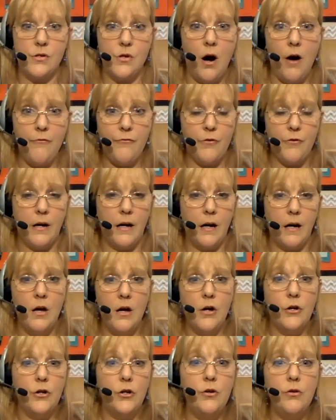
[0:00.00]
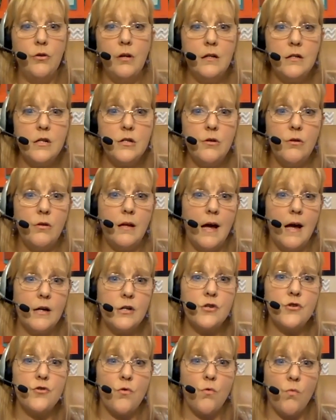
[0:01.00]
offering. You need to do the
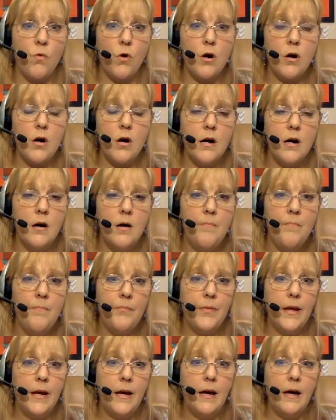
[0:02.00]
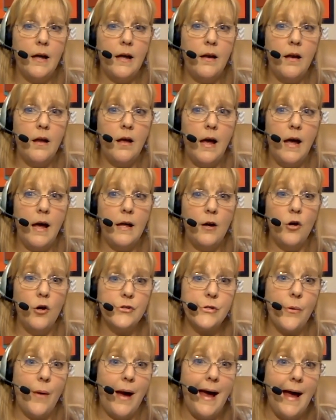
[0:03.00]
extra work and and
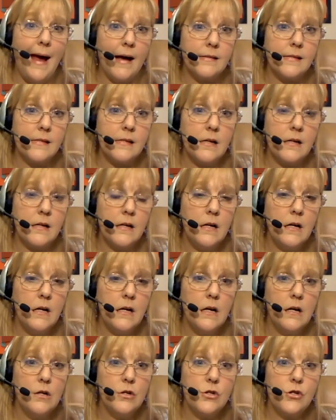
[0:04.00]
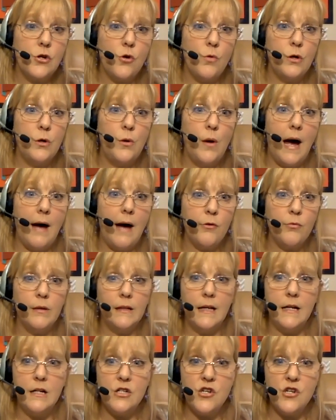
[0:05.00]
also ask so when you have a
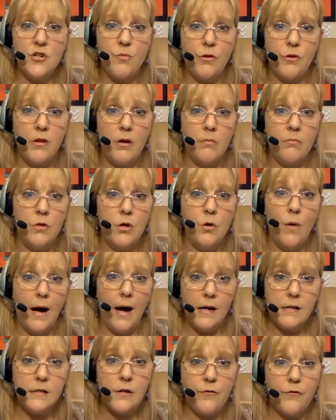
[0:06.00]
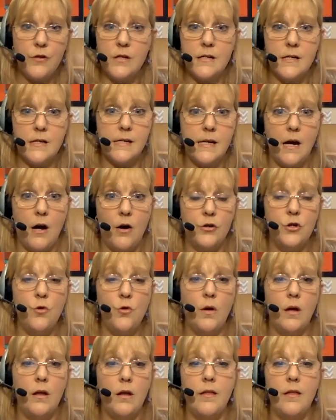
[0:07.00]
relationship with them, you ask for the discount. You
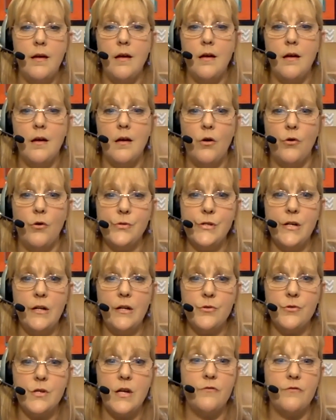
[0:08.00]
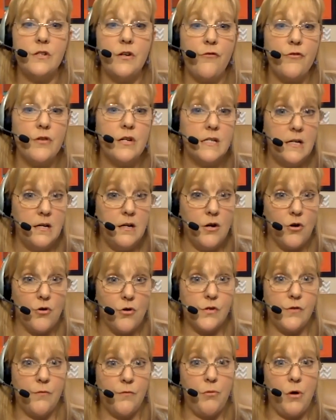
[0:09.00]
they wholesalers have different
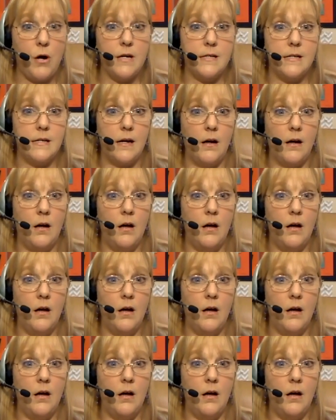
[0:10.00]
tiers of pricing.